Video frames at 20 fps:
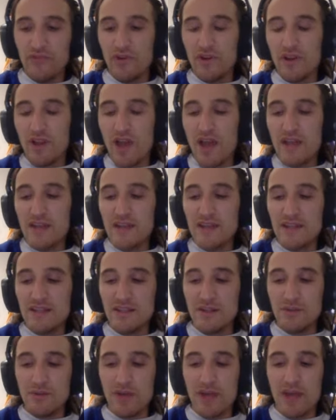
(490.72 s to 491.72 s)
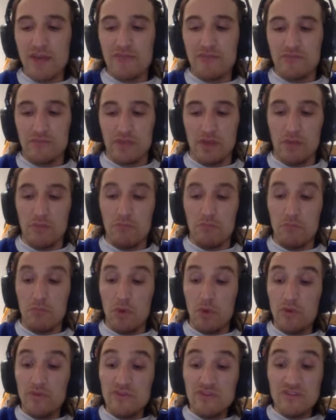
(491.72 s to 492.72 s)
for a line that you don't have the
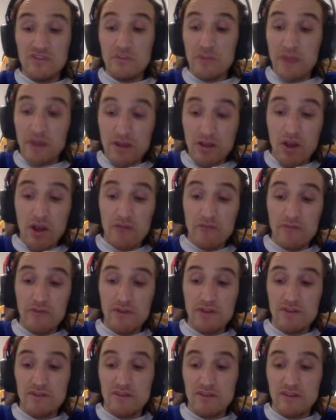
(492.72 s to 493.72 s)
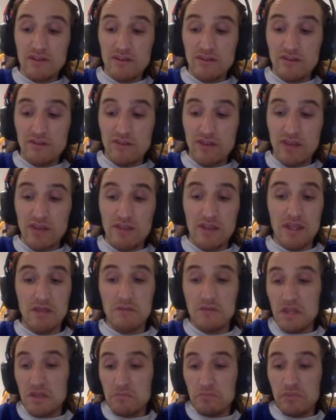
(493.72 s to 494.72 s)
most amount of confidence in, I'll say
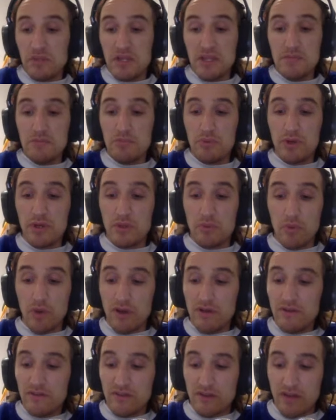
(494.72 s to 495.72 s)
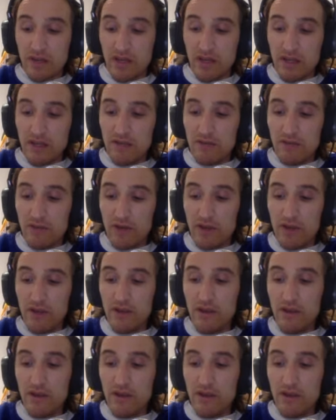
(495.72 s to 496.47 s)
they played pretty well tonight, right?